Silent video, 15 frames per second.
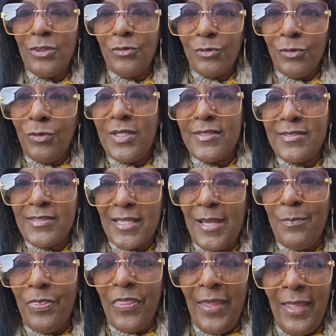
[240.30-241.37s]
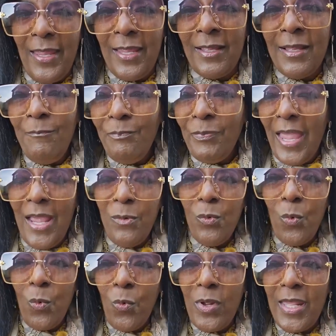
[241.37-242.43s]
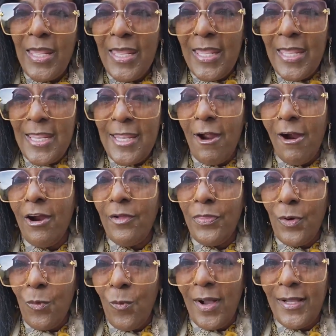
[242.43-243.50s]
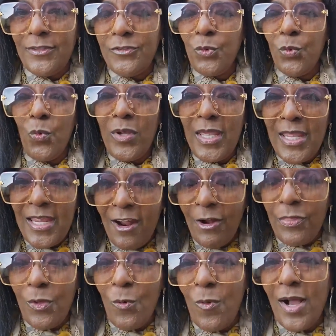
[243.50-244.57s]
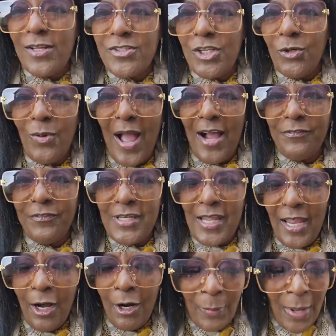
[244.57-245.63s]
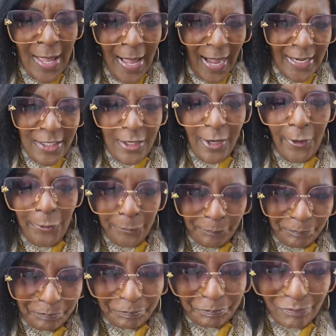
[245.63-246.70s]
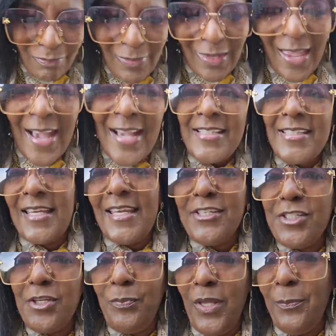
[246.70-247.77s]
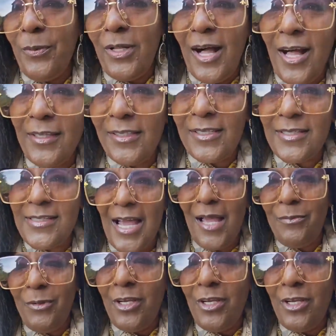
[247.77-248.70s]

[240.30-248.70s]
through the same thing. And we are the ones who have to help. I know I said to people all of the time,